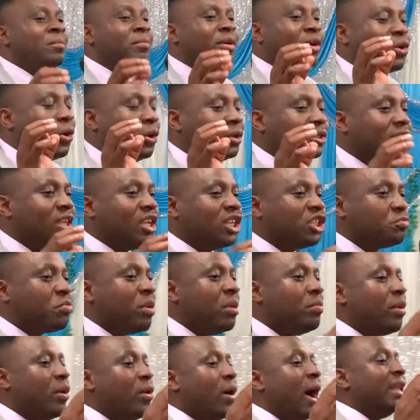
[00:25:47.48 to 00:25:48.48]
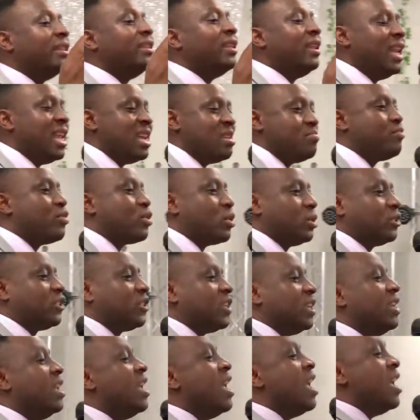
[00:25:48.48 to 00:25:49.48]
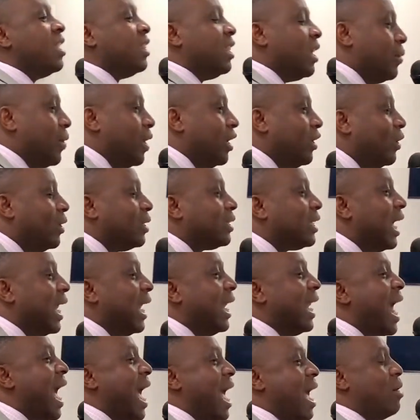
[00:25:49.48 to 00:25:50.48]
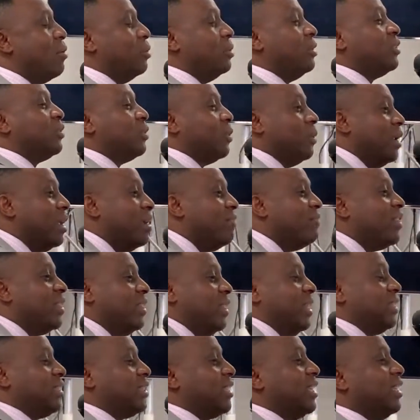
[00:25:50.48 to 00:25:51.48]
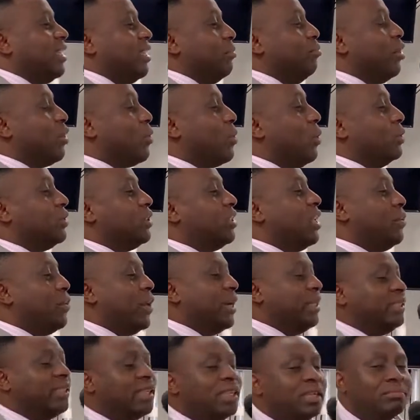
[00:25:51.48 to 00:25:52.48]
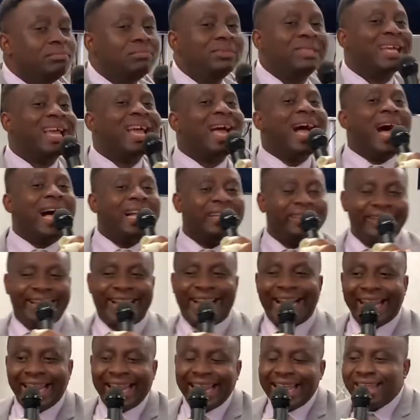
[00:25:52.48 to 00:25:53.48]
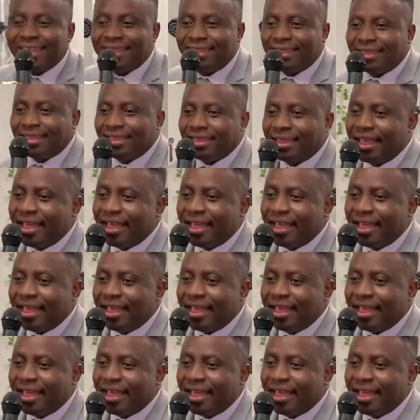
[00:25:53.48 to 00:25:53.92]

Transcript: because these people had leprosy, they were not allowed to live in the city because they were deemed unclean.